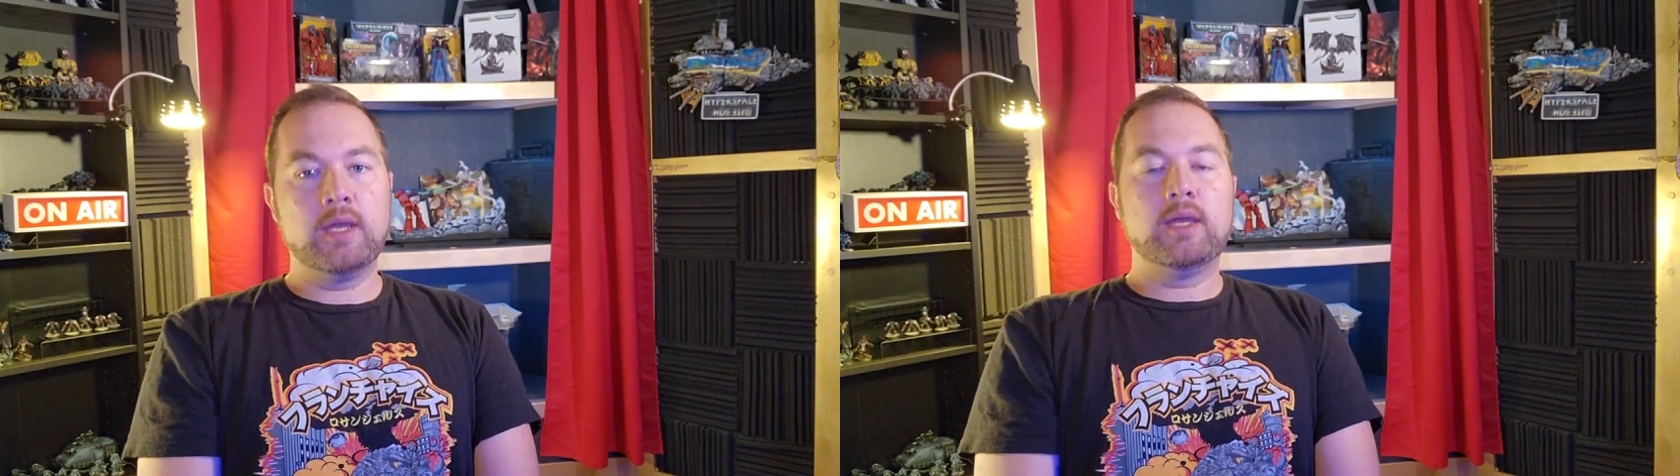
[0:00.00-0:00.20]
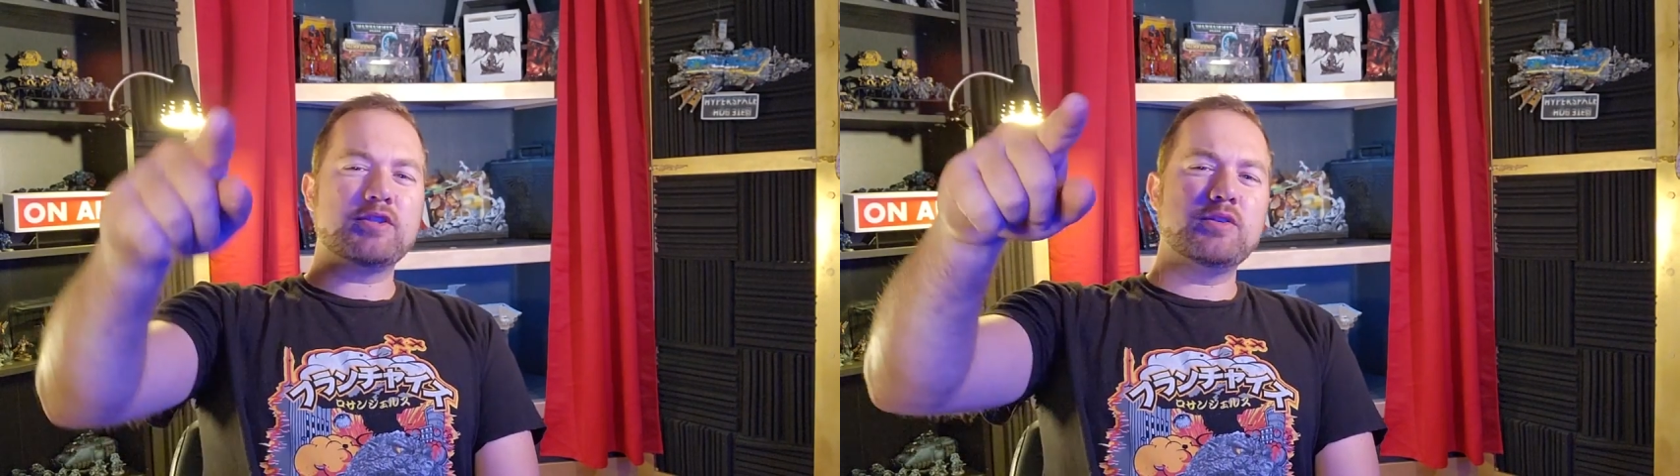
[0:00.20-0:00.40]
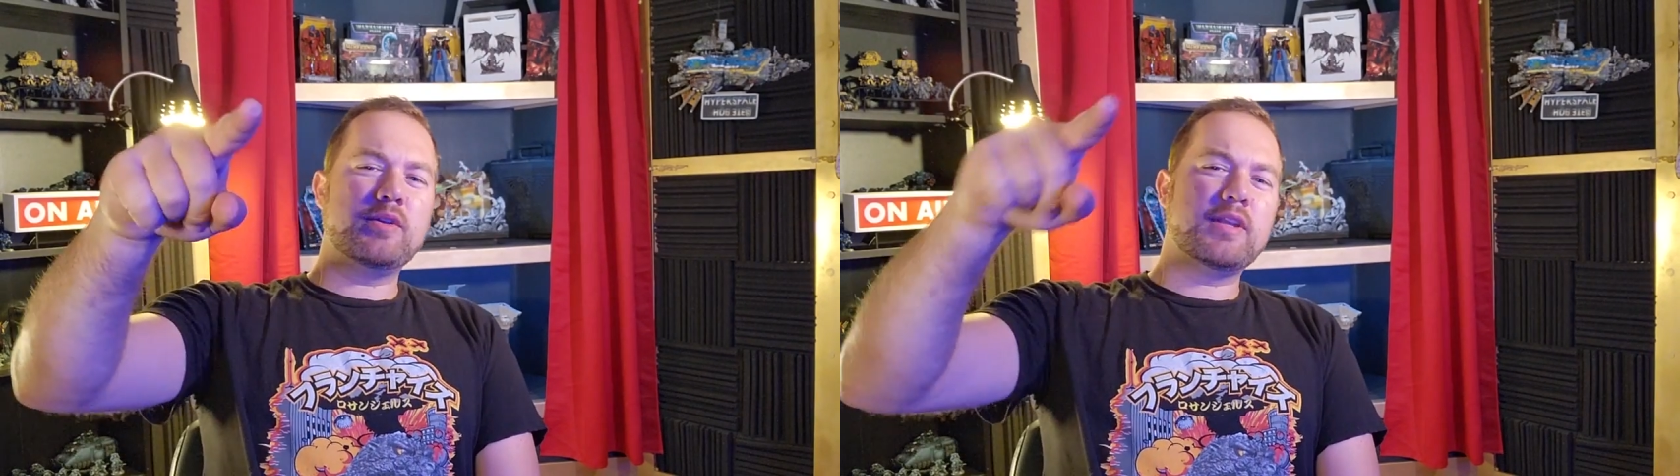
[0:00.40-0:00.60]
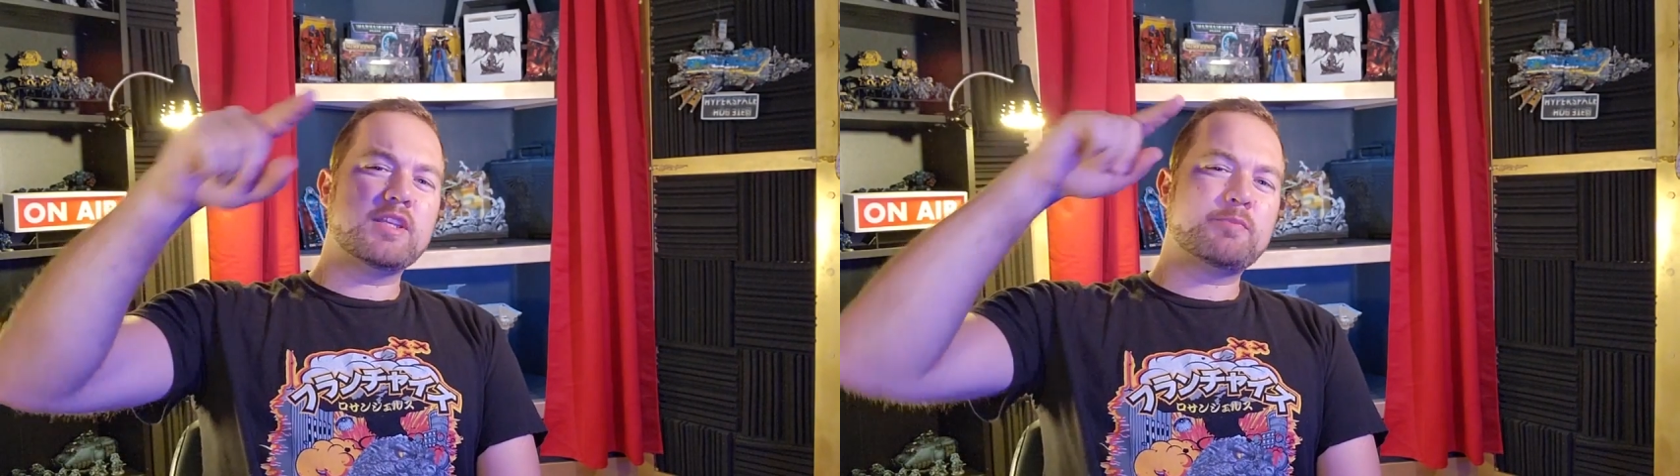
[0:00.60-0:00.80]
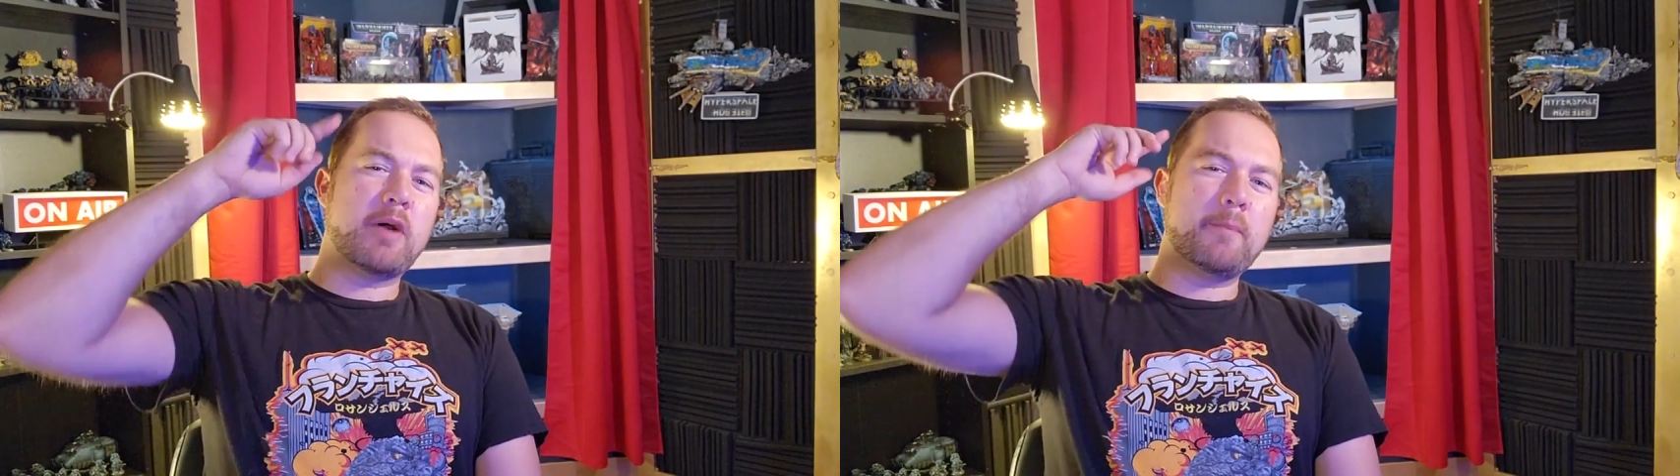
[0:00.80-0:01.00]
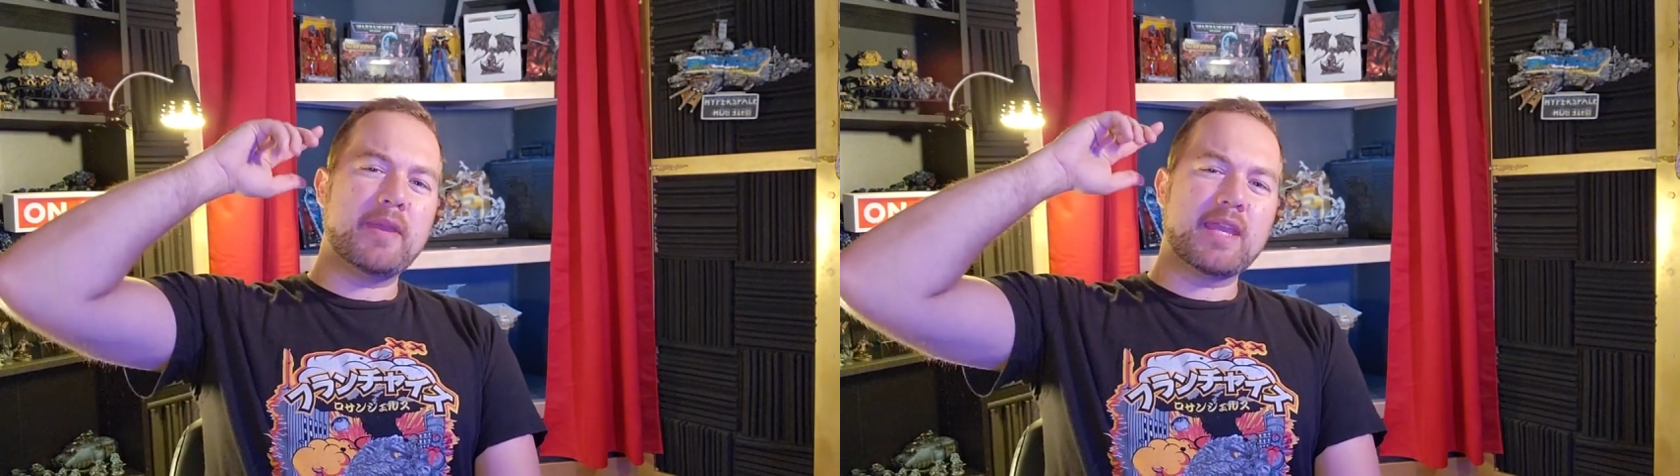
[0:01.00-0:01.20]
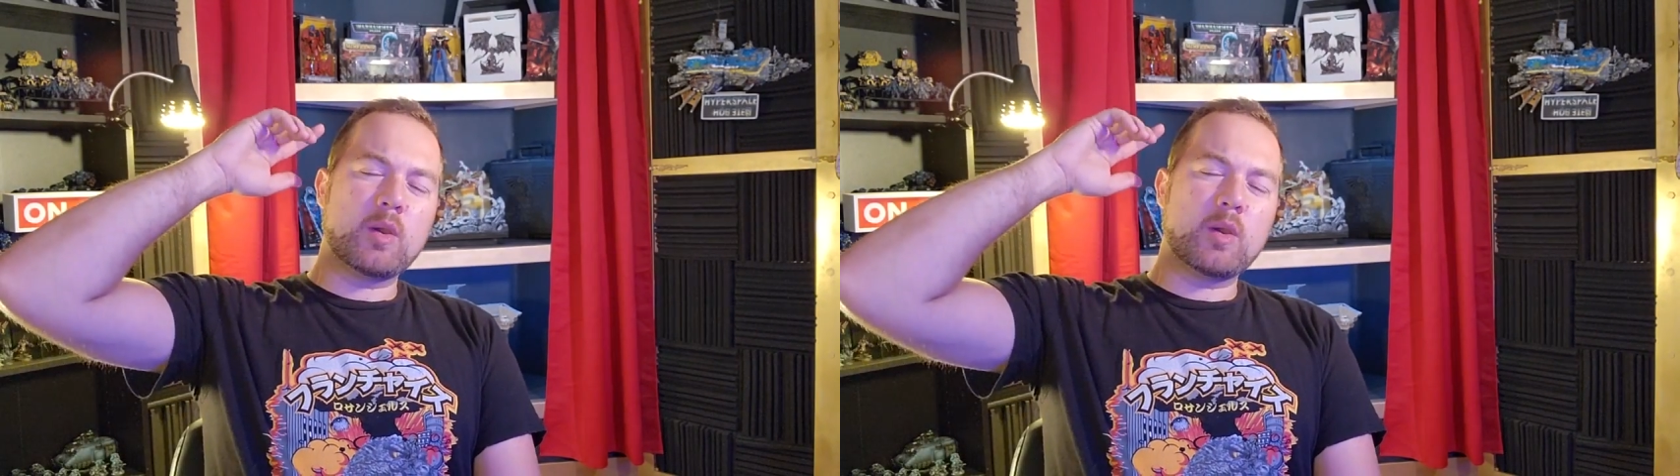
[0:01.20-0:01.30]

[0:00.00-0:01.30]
This unit is pumping